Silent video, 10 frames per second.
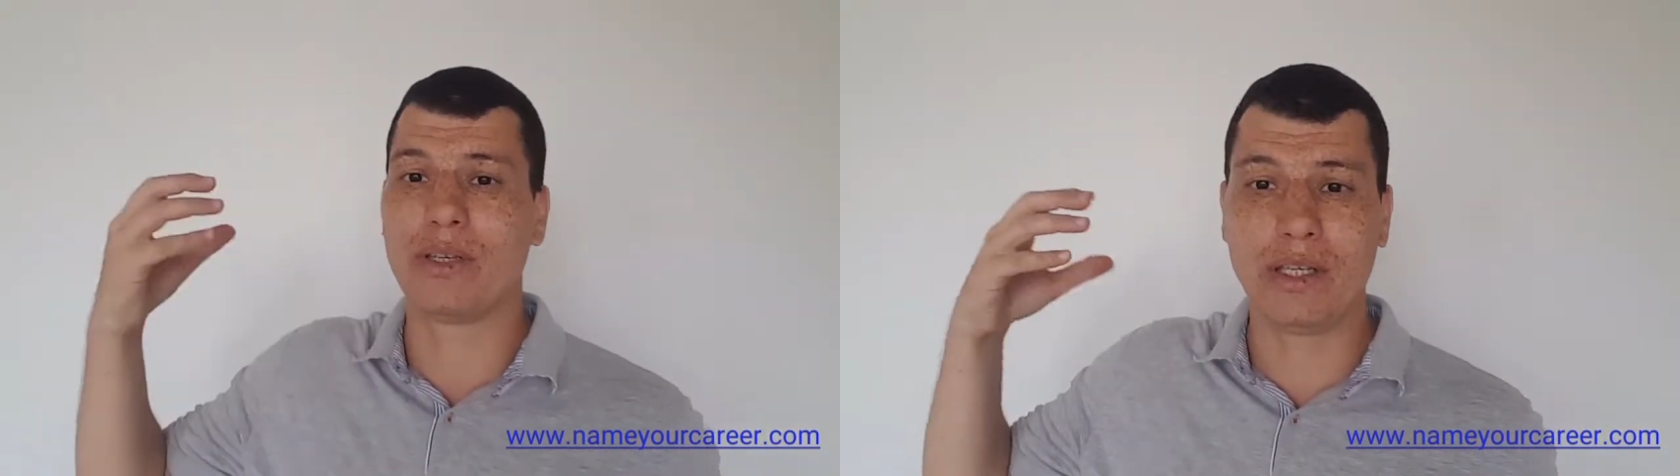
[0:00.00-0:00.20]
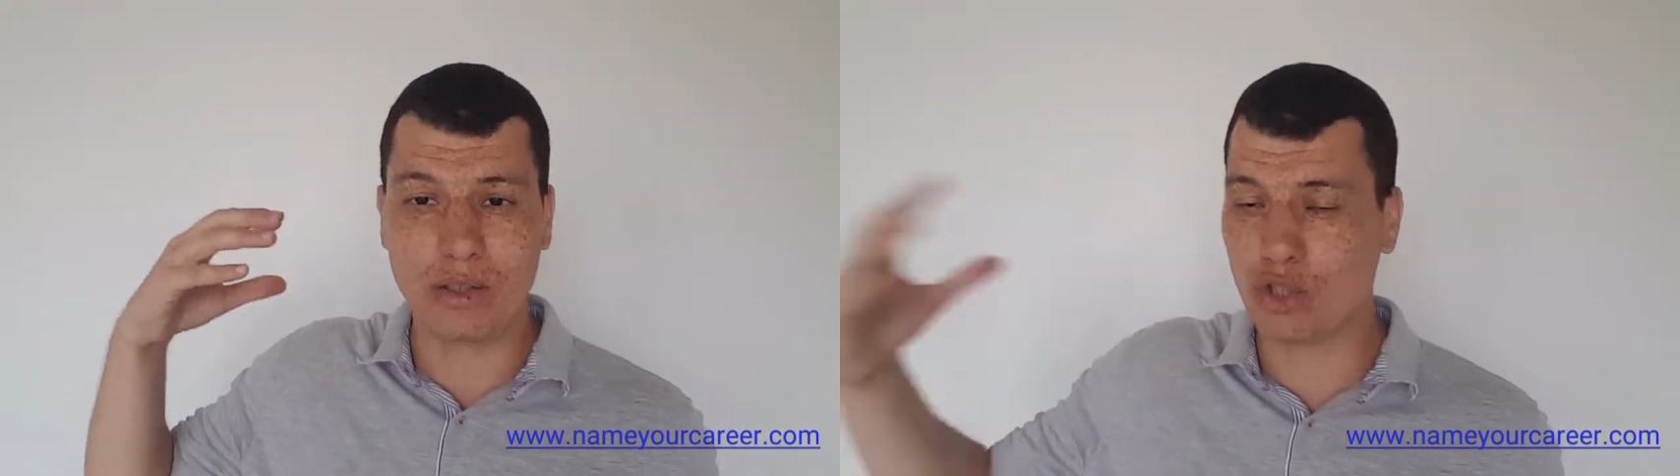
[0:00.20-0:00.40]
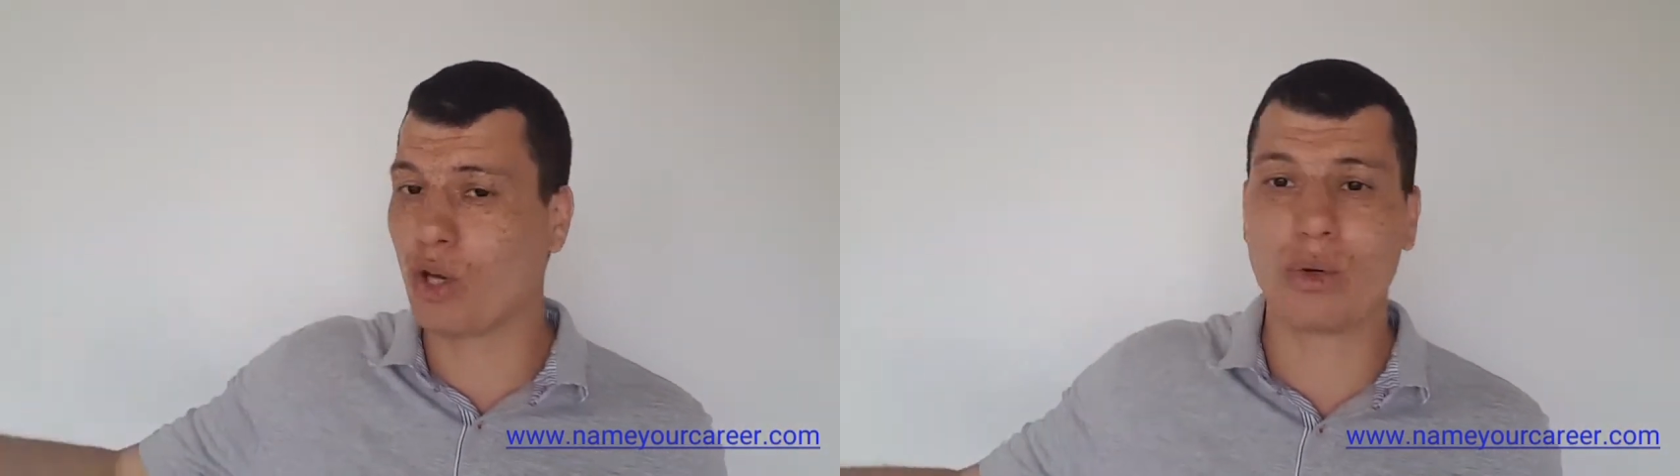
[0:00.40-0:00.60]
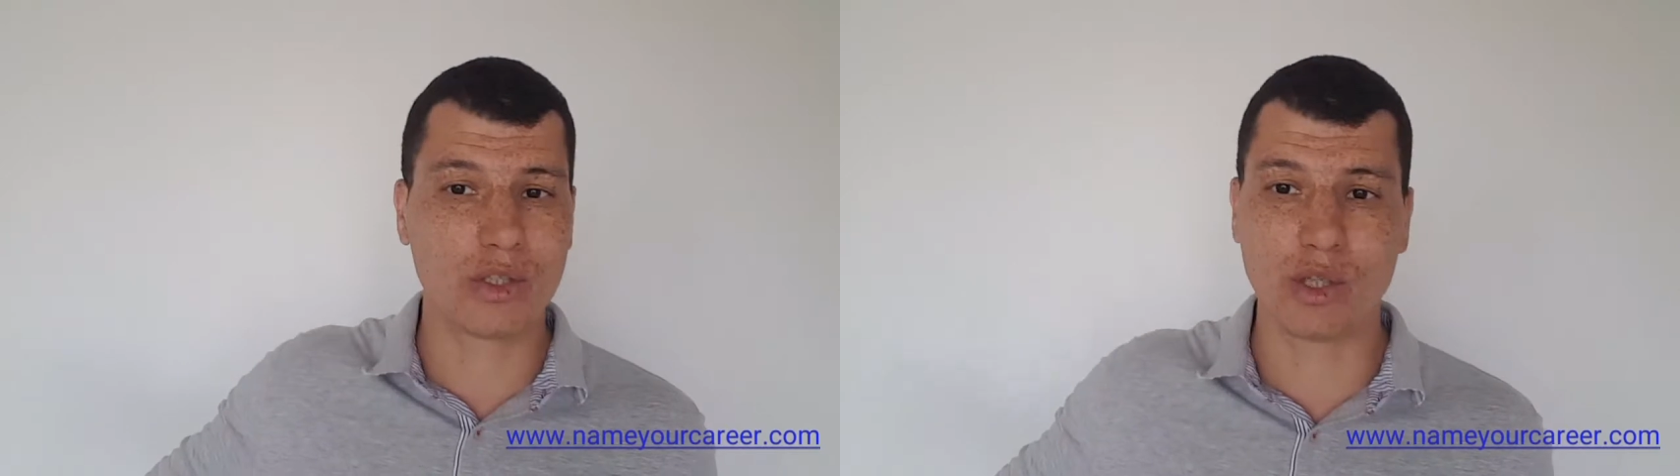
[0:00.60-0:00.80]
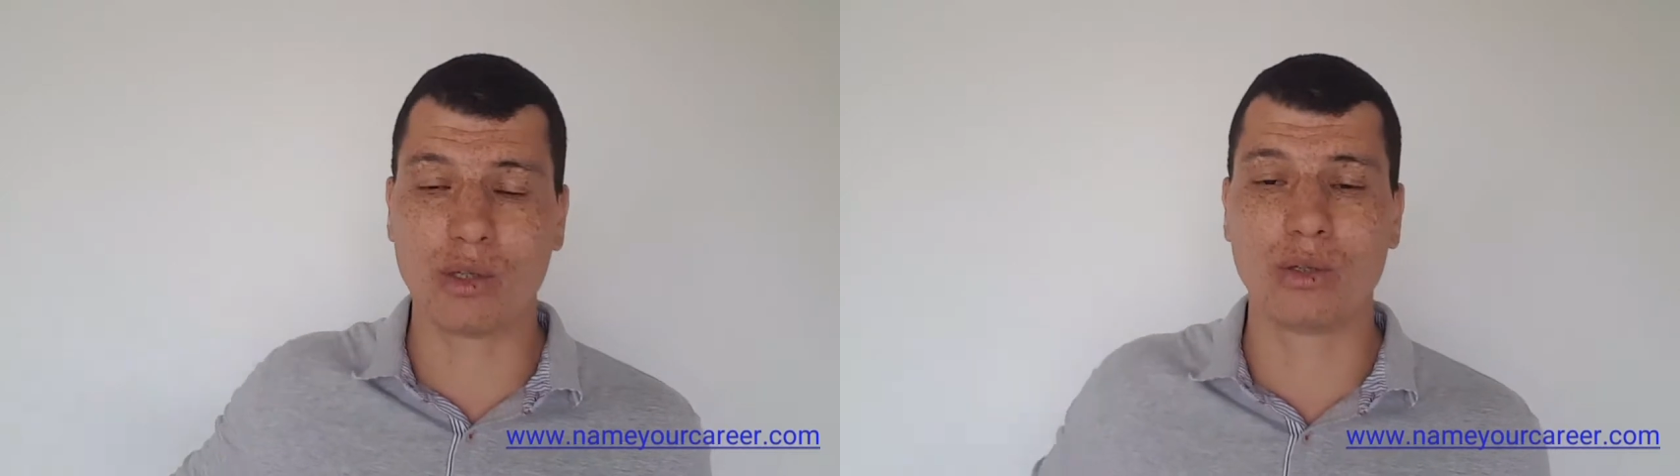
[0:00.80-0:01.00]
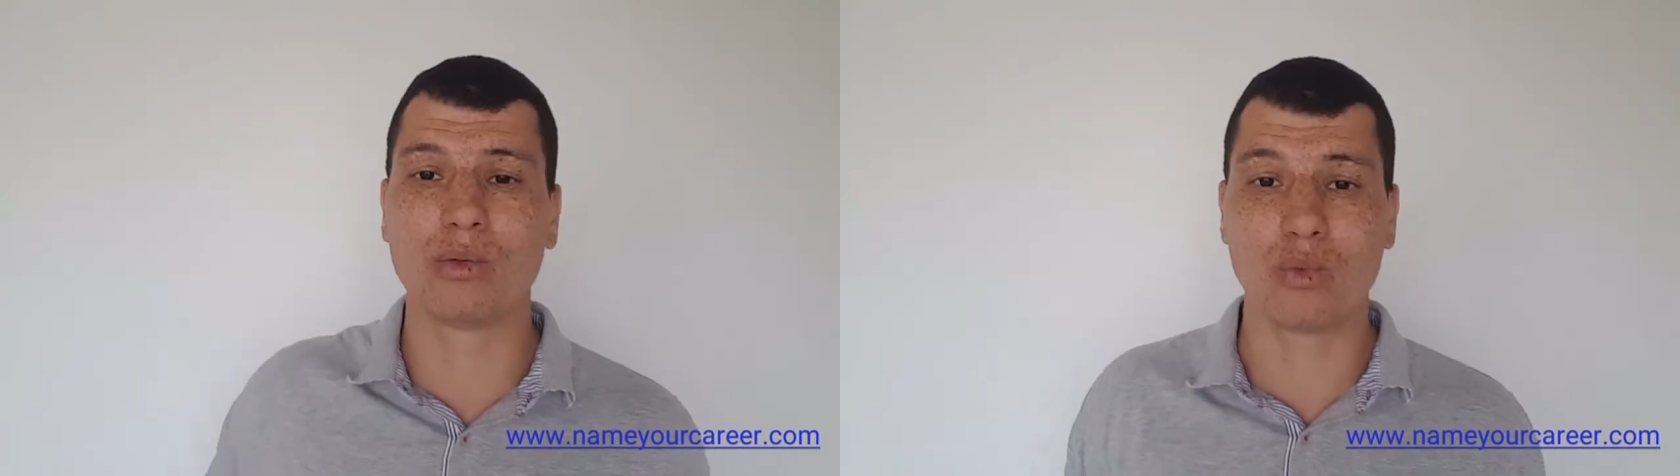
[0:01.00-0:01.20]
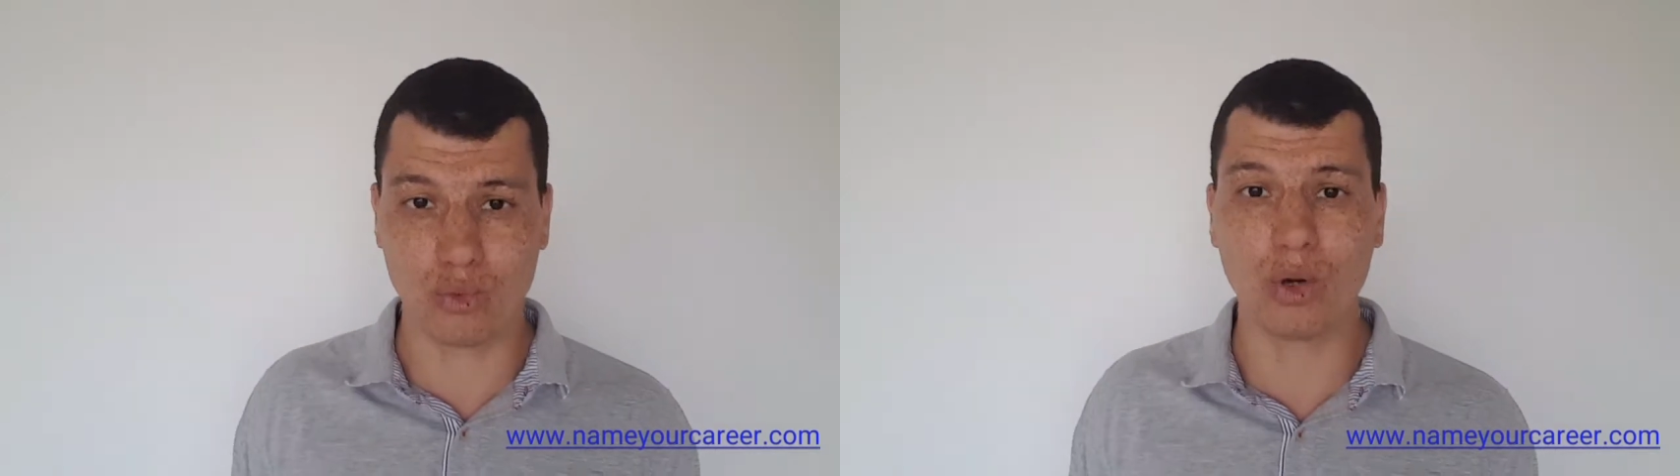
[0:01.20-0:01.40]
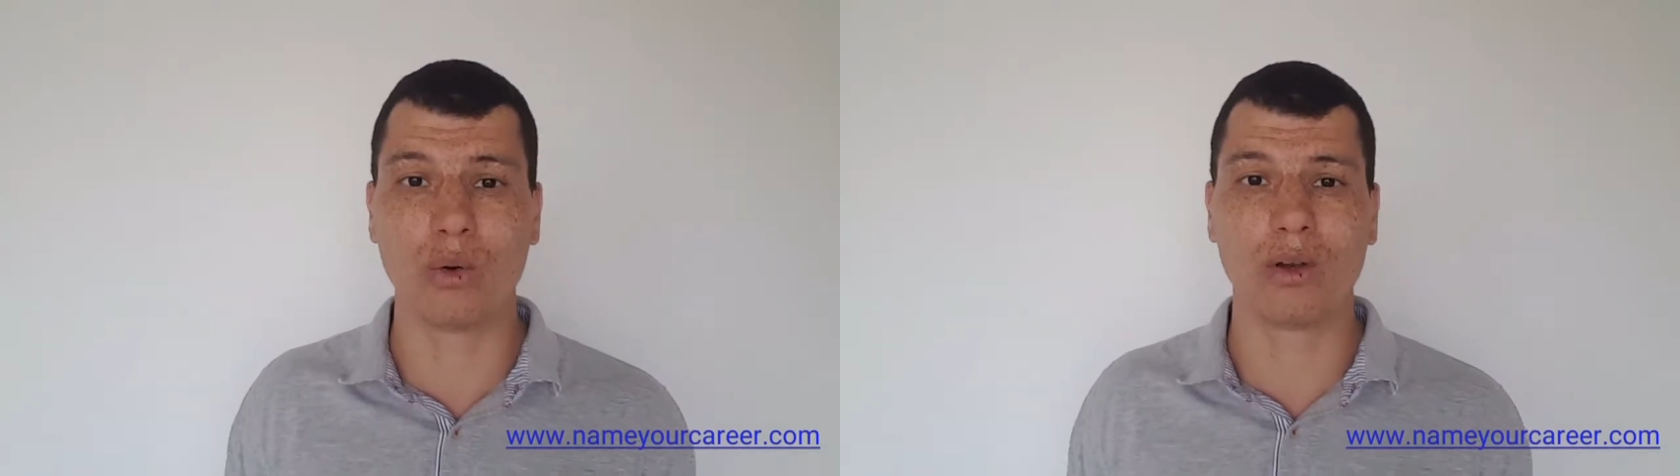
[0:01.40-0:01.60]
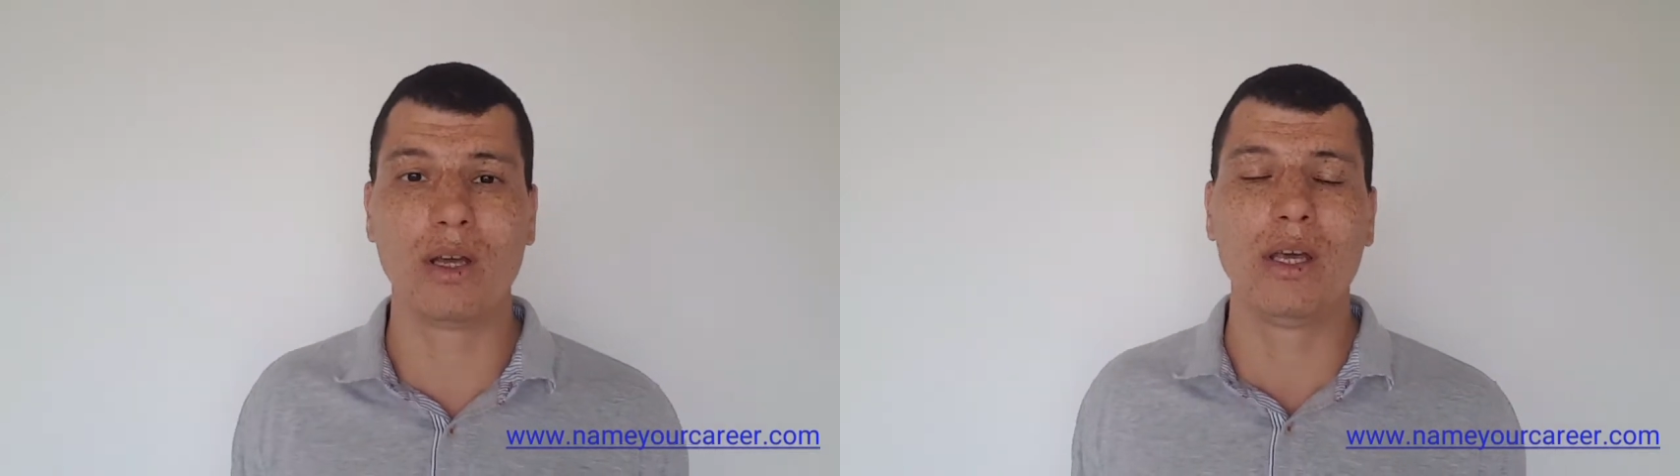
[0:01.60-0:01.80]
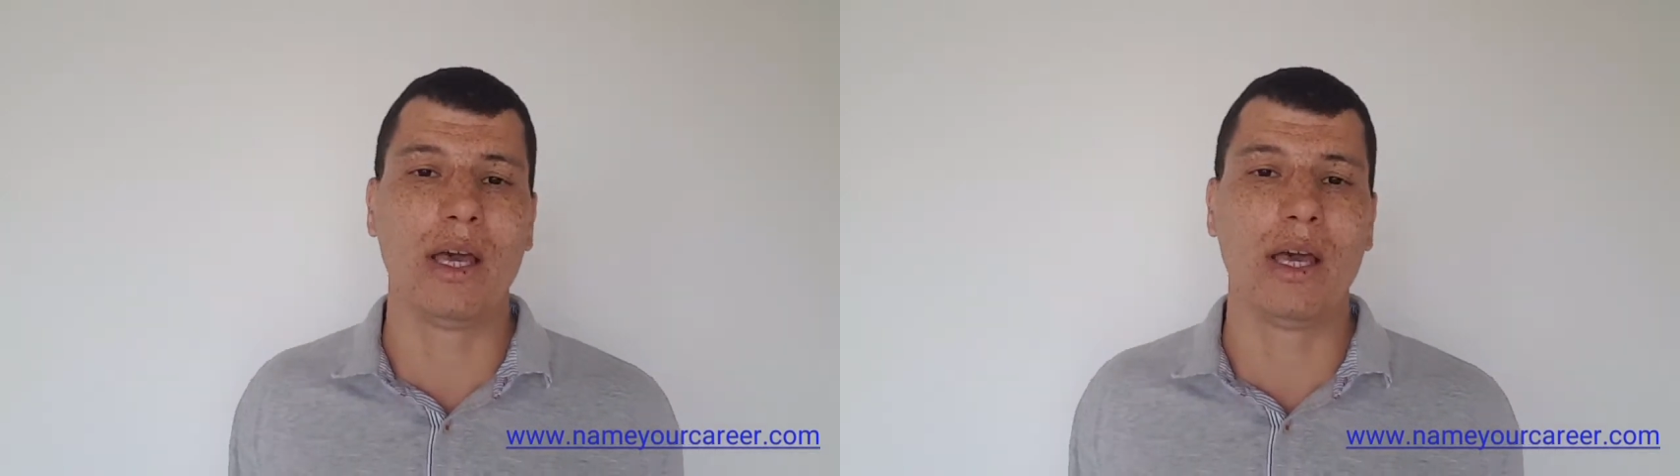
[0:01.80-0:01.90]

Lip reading: the so-and-so role?